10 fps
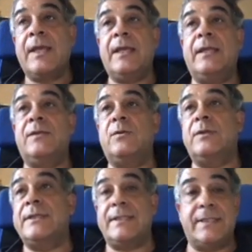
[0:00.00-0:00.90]
into
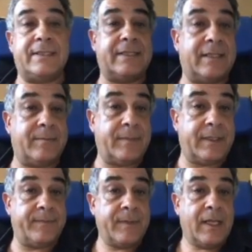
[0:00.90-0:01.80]
the system,
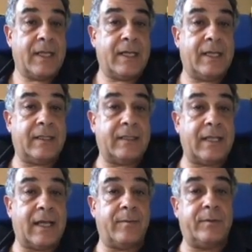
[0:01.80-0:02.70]
and
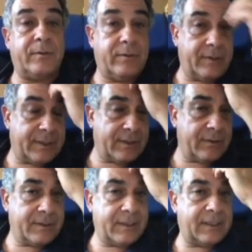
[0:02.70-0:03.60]
W is
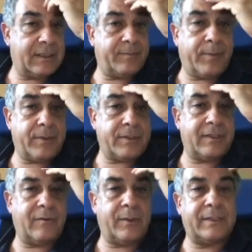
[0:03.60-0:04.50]
considered
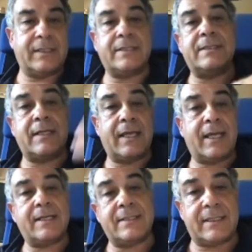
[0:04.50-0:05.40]
positive when it is
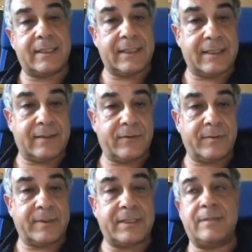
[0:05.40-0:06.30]
exiting
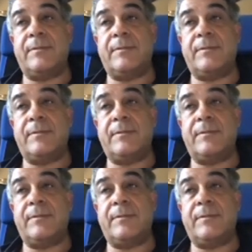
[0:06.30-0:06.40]
from the system,